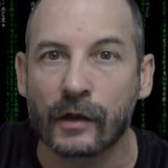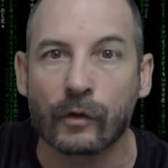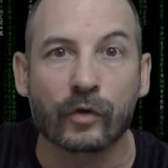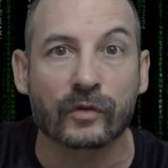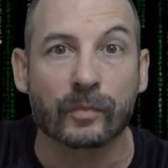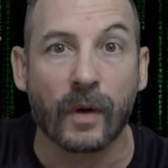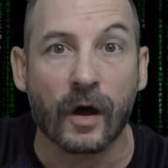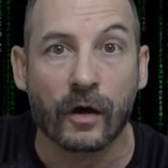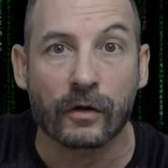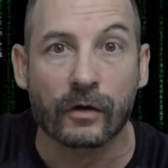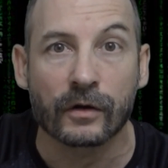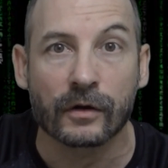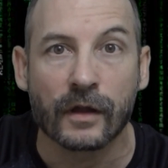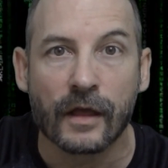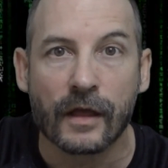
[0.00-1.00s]
It looked
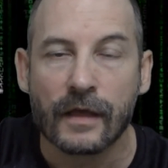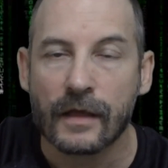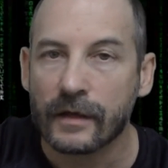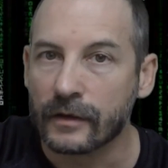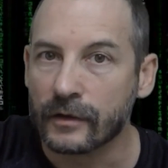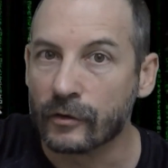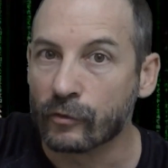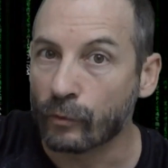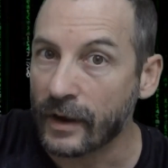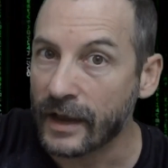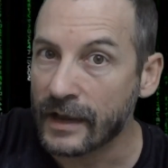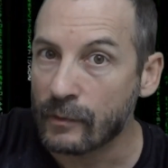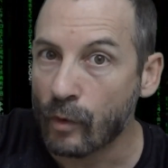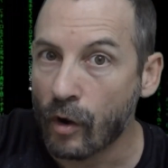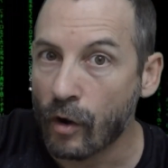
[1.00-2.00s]
modern,
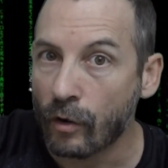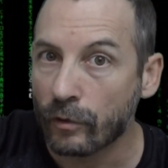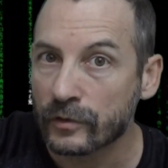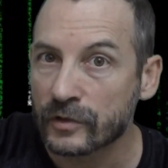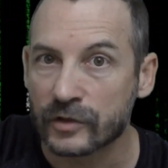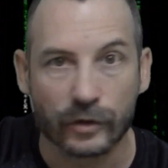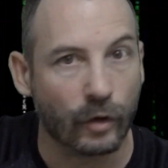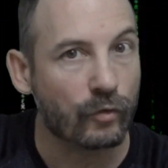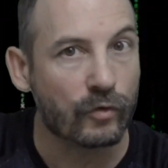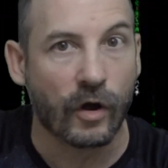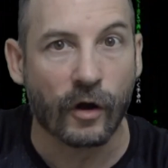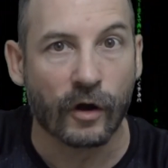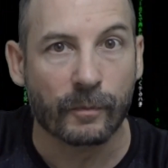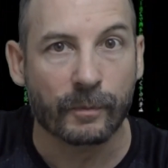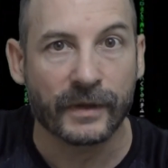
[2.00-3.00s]
gray walls, no
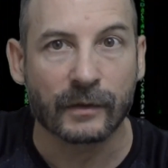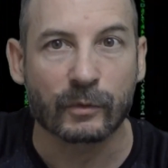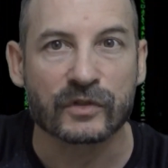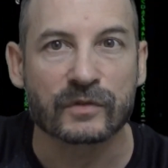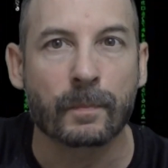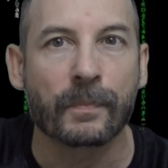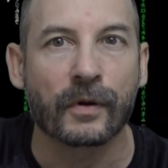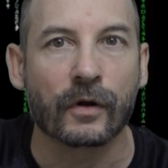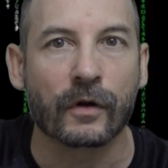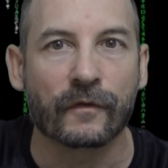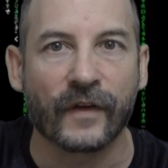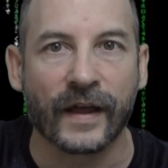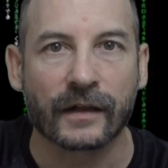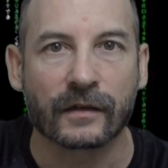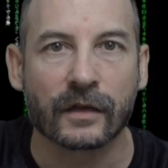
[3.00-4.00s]
carpet. It was
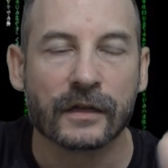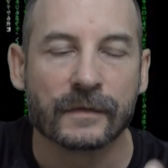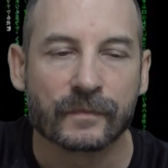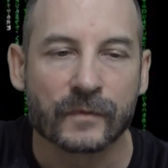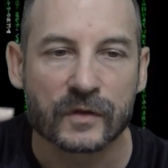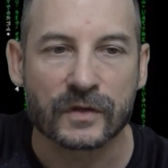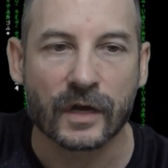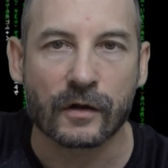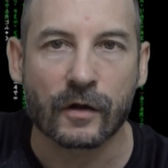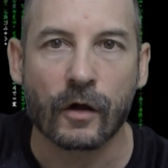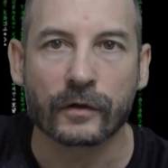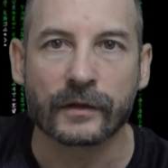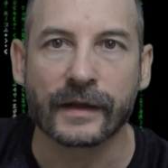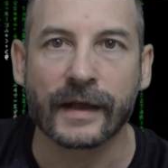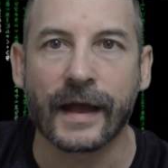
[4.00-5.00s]
perfect. So I
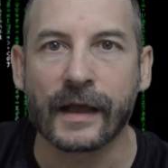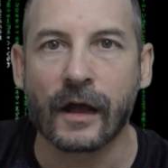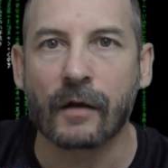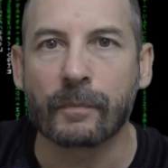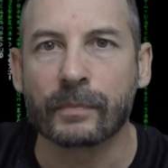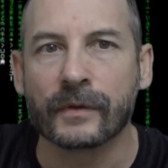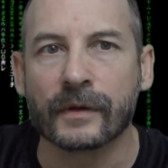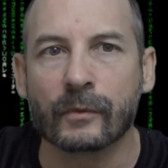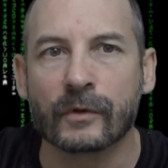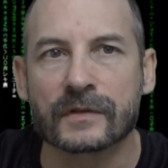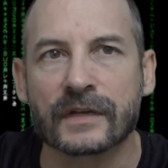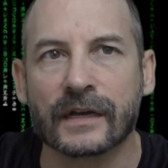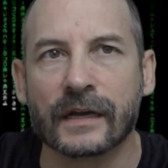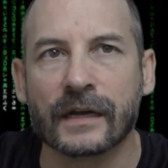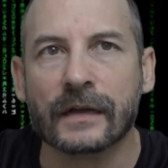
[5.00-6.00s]
called the guy up, and it was
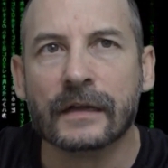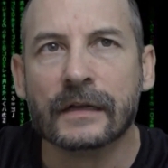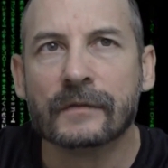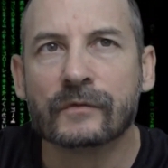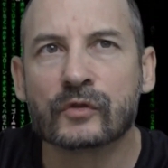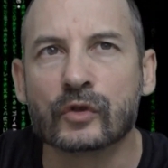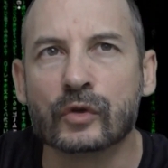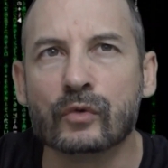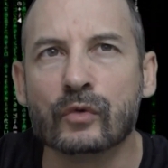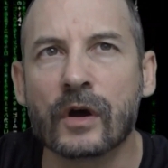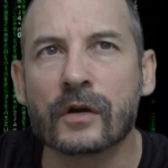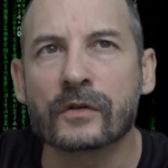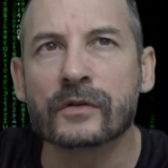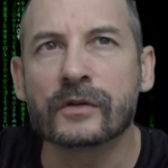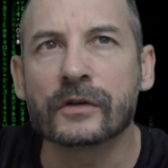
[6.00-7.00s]
a
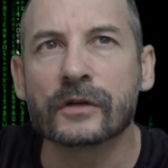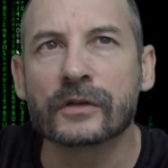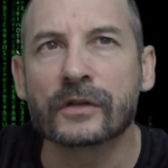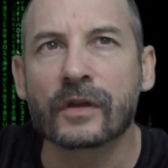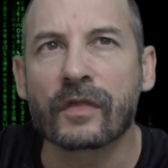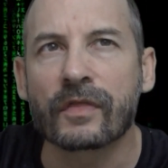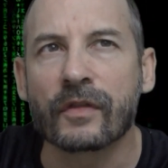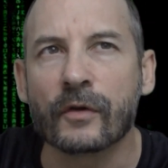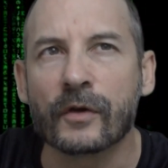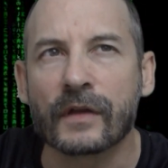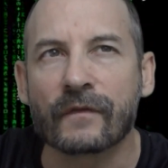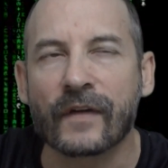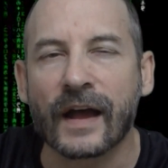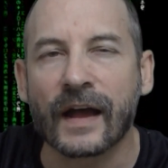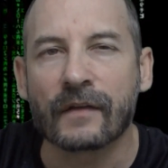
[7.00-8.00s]

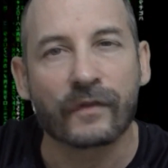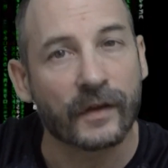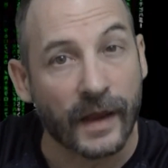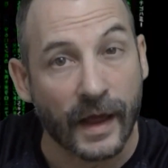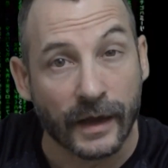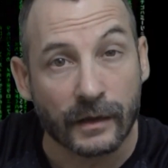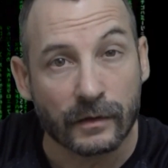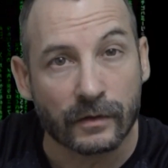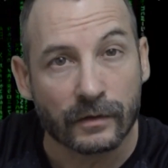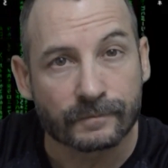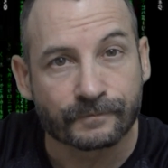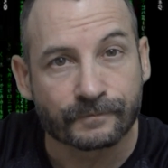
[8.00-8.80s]
$235 a night.